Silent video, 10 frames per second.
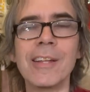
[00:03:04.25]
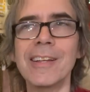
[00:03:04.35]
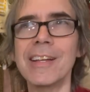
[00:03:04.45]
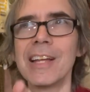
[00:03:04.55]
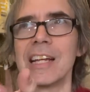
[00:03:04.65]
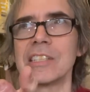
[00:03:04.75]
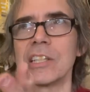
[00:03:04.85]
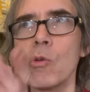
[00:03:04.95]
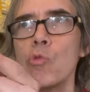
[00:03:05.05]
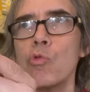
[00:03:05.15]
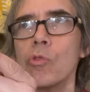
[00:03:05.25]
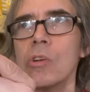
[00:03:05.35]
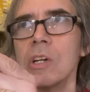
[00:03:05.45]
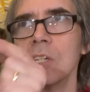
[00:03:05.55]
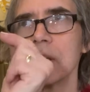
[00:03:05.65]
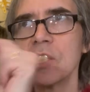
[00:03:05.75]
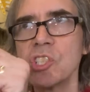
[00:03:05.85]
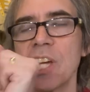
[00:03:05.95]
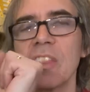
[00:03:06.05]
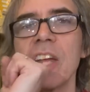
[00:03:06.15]
I was "Ooh, let's
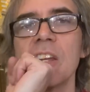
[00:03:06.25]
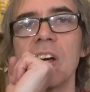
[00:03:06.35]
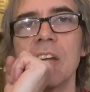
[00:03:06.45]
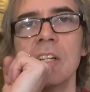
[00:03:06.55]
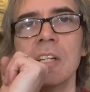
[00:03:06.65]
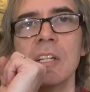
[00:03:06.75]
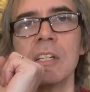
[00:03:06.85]
check that nut.